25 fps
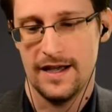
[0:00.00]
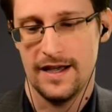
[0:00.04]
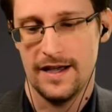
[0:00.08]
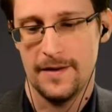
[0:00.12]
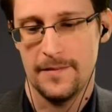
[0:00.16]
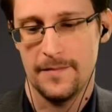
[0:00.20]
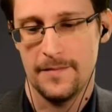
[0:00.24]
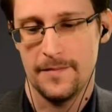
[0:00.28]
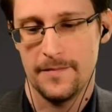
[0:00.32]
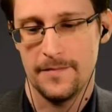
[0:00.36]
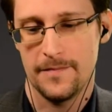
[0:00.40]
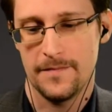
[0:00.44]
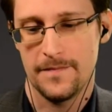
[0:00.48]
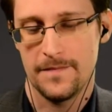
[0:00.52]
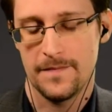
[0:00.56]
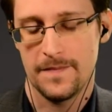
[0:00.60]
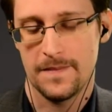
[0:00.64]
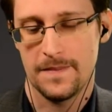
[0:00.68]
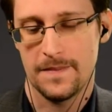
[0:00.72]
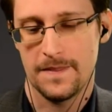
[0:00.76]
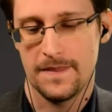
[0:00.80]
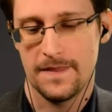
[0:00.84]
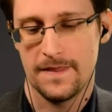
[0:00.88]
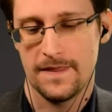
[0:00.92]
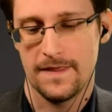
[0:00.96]

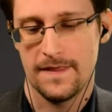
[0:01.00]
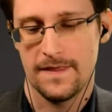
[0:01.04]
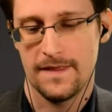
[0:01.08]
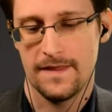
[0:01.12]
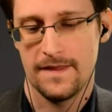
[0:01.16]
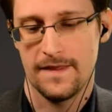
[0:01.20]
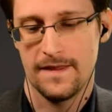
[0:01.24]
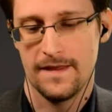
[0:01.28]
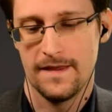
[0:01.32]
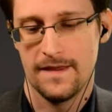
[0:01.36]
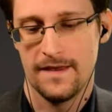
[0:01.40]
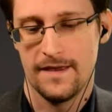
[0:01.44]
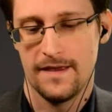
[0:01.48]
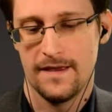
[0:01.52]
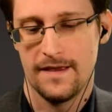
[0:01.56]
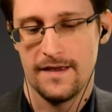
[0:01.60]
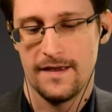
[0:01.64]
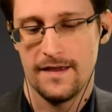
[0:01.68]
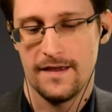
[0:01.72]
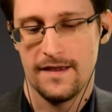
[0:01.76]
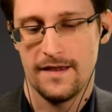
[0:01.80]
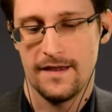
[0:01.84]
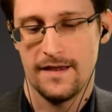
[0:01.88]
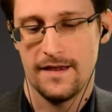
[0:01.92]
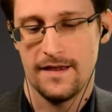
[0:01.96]

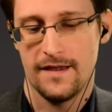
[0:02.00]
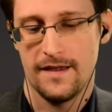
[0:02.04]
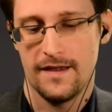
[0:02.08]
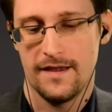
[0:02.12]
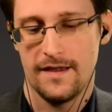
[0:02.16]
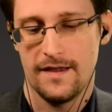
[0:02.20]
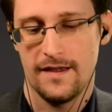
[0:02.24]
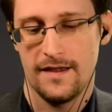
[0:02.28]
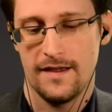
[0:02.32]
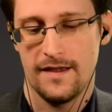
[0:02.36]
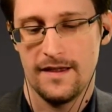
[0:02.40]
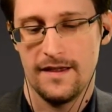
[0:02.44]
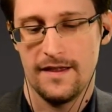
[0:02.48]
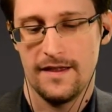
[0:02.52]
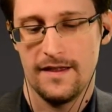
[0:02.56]
Nothing is said.